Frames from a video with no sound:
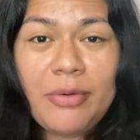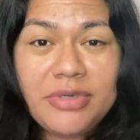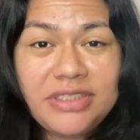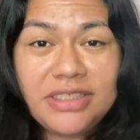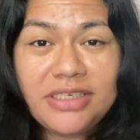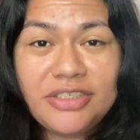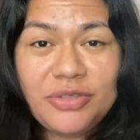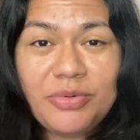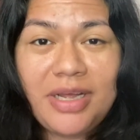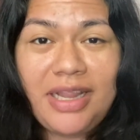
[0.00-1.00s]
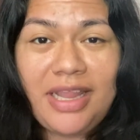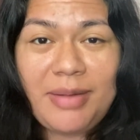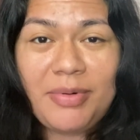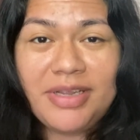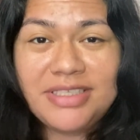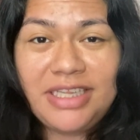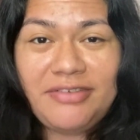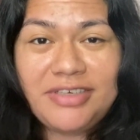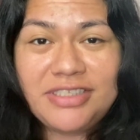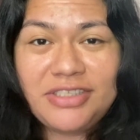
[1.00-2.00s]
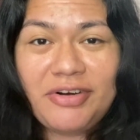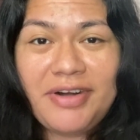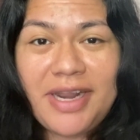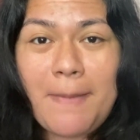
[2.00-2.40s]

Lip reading: I was just gonna do a labor and delivery story,